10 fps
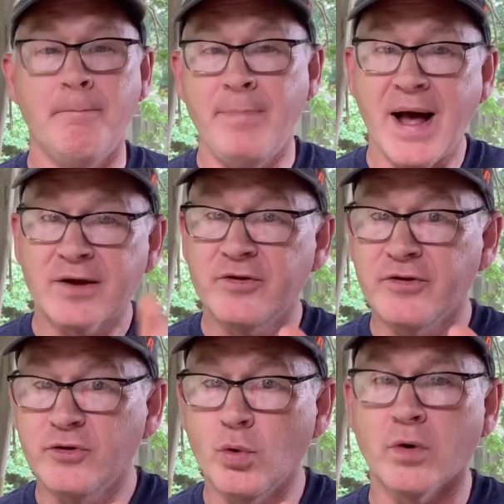Back to
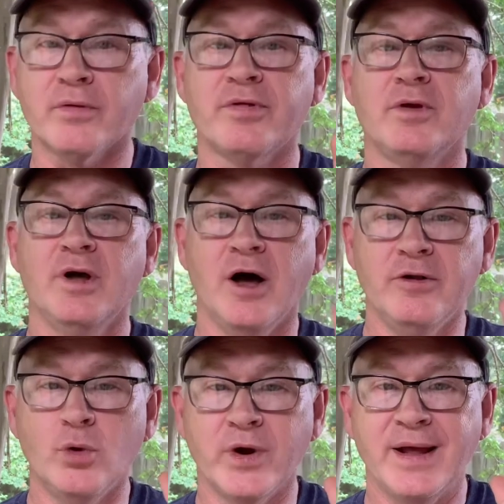the north,
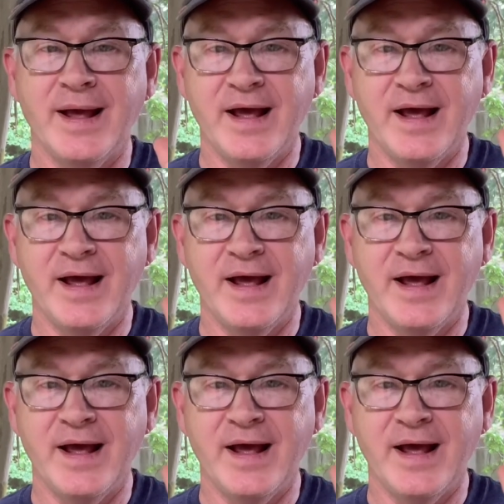anoint